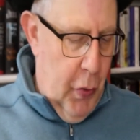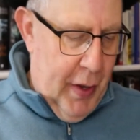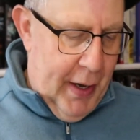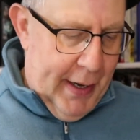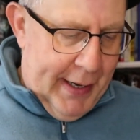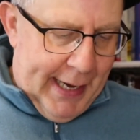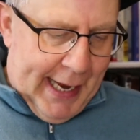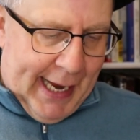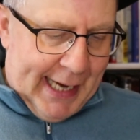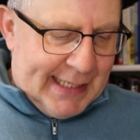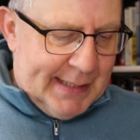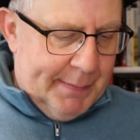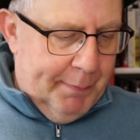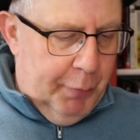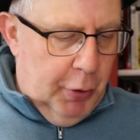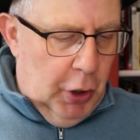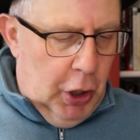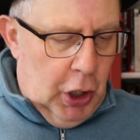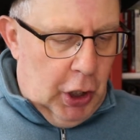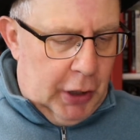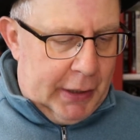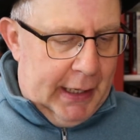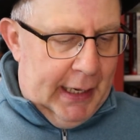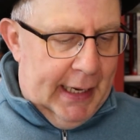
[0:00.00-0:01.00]
the next
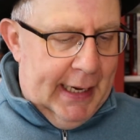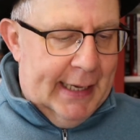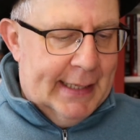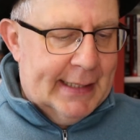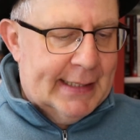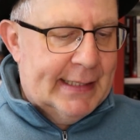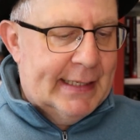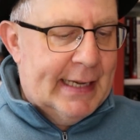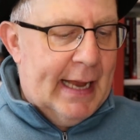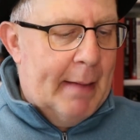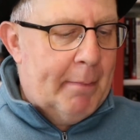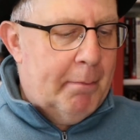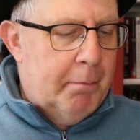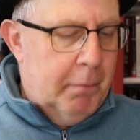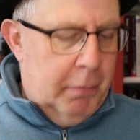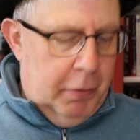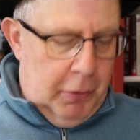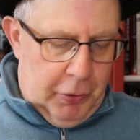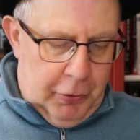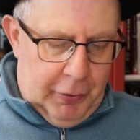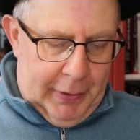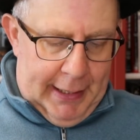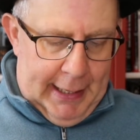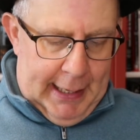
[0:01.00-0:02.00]
book is
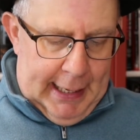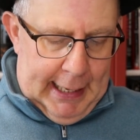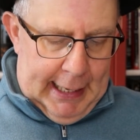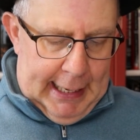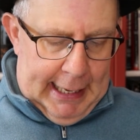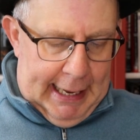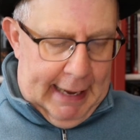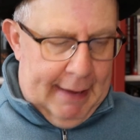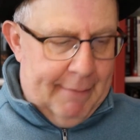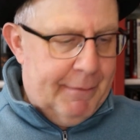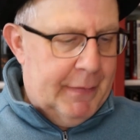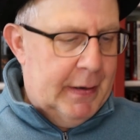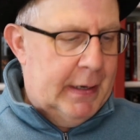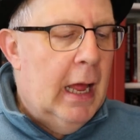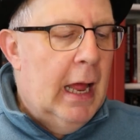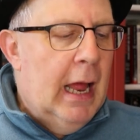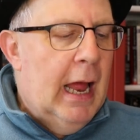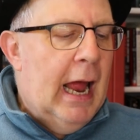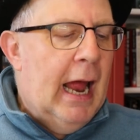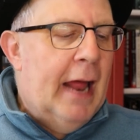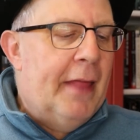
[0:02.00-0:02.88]
number 11.